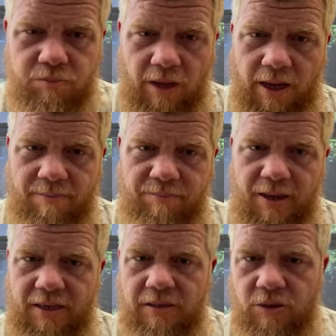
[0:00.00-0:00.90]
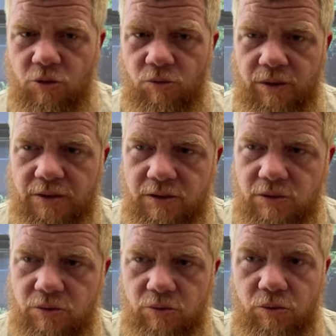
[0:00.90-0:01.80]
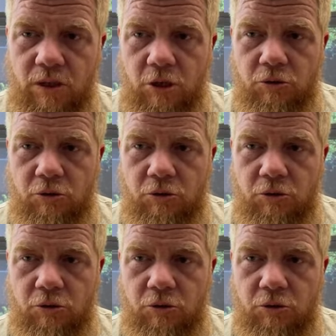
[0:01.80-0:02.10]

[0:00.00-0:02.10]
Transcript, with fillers: i'm making the choice to